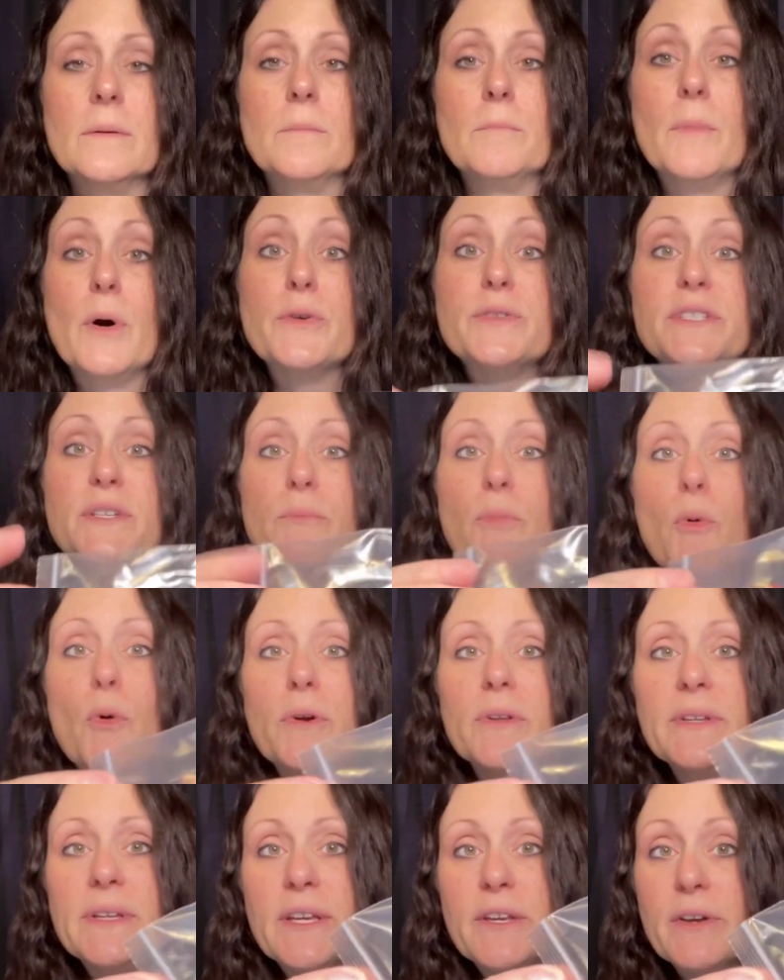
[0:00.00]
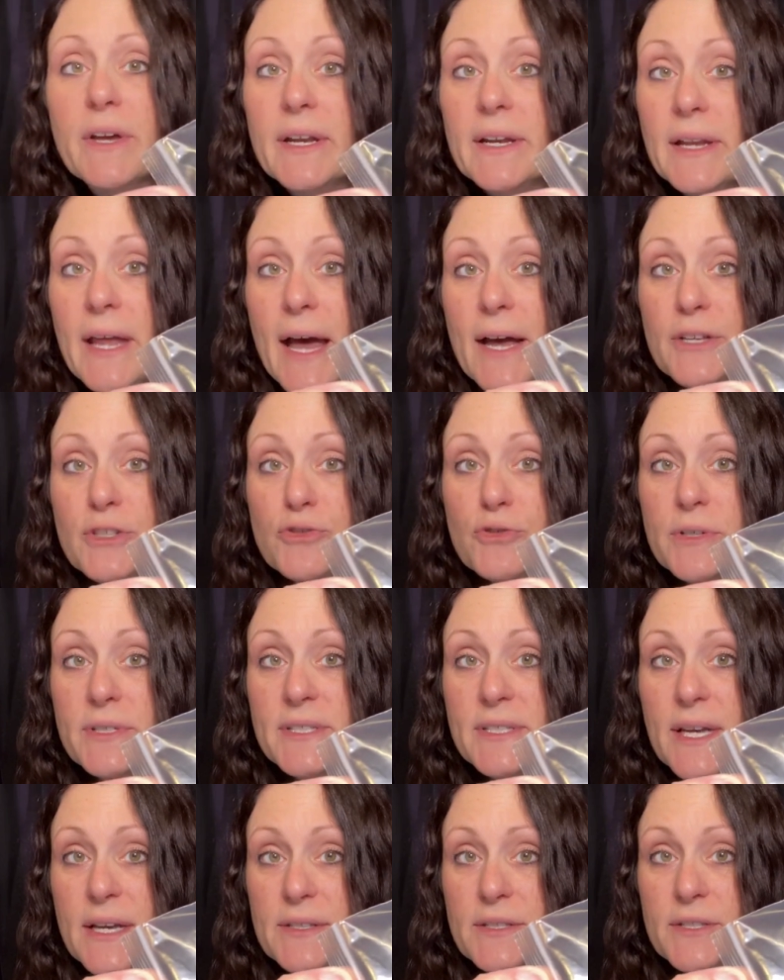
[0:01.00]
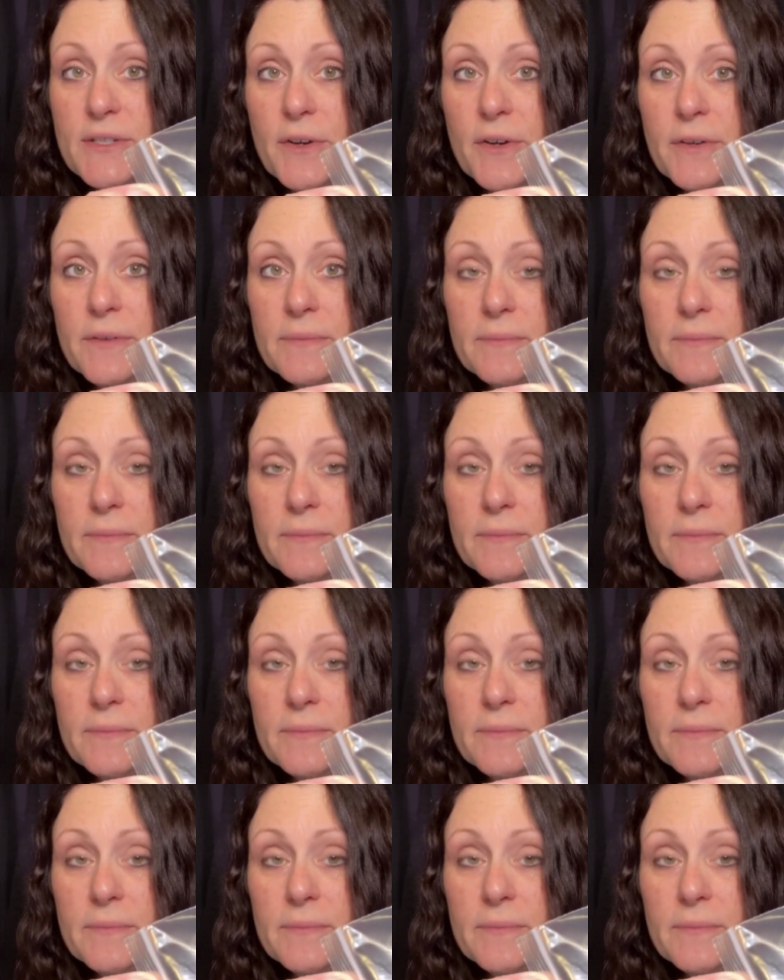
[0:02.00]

Most importantly, you get an extra sensor,